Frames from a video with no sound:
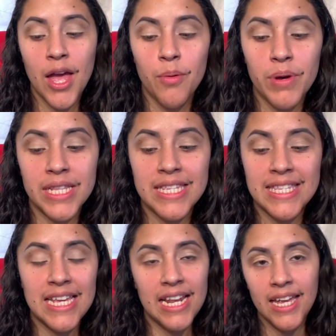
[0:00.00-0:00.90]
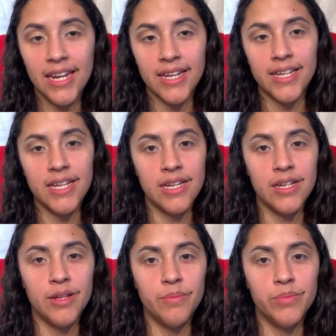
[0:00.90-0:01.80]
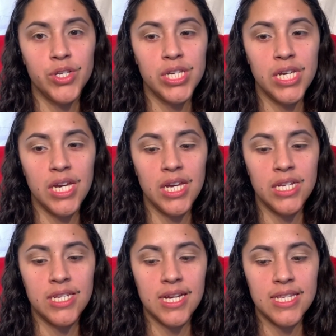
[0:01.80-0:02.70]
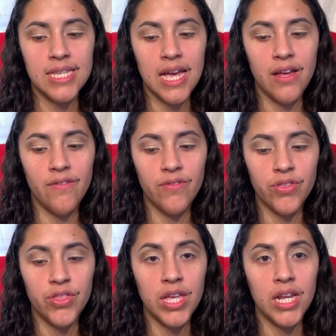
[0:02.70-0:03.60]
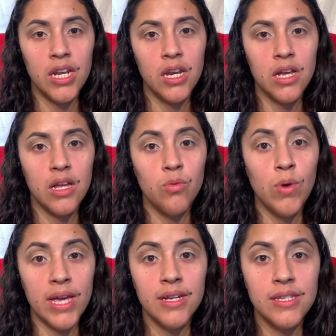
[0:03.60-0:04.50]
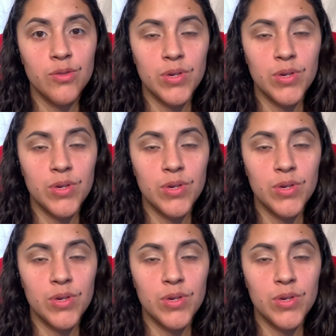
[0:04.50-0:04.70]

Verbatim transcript: But Selena, um she does have thin wings,